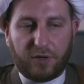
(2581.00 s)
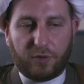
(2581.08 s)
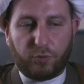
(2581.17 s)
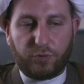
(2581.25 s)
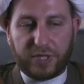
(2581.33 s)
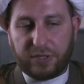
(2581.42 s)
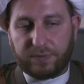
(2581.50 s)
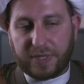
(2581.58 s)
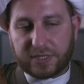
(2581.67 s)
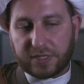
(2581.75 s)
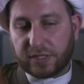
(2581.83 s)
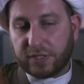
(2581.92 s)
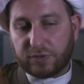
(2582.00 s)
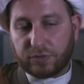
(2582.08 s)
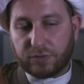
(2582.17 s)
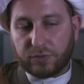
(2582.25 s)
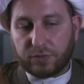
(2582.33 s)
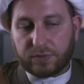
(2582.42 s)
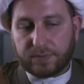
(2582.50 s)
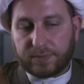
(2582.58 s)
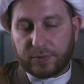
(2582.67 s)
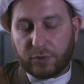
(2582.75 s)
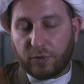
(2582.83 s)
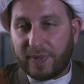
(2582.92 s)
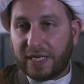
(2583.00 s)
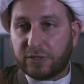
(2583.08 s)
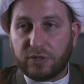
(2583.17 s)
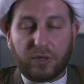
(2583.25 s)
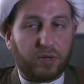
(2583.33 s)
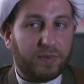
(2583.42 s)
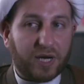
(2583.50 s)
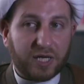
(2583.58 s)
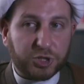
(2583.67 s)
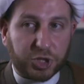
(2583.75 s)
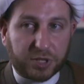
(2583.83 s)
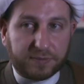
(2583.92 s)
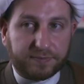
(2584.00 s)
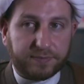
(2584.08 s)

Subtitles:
We need basically to go back to our maraja.